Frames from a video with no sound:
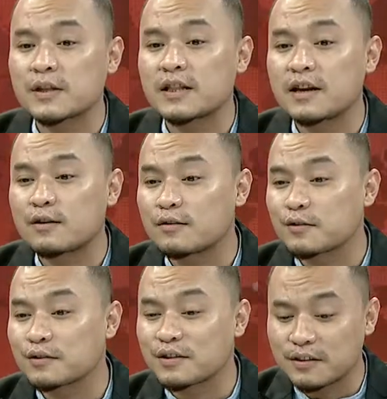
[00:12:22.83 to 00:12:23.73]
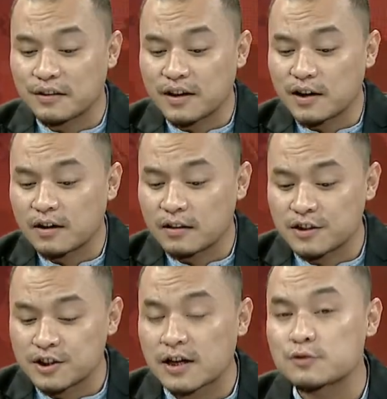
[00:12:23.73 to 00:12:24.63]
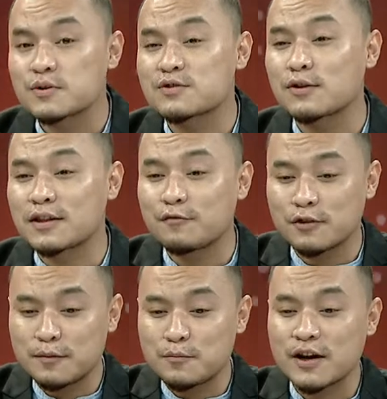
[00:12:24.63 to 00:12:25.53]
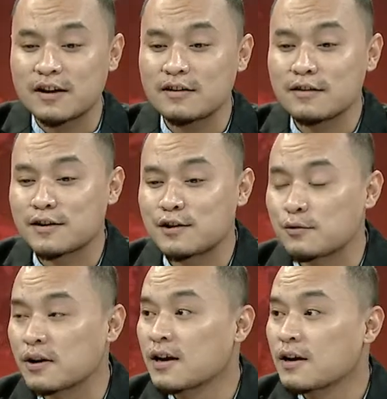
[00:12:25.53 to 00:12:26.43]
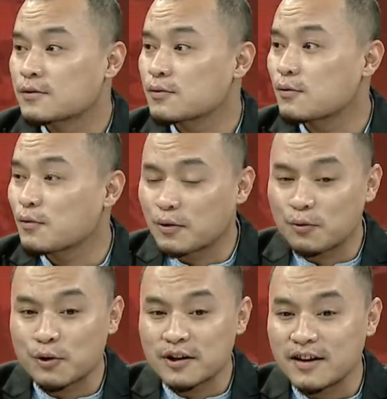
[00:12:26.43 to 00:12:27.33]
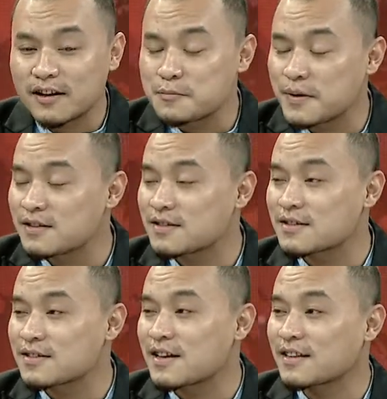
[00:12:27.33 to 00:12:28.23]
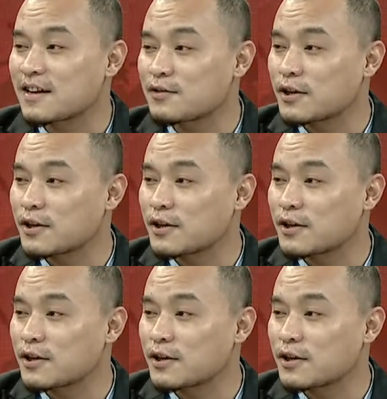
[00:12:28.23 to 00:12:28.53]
but the chance was not there for them to get in the queue. So were there experiences like that you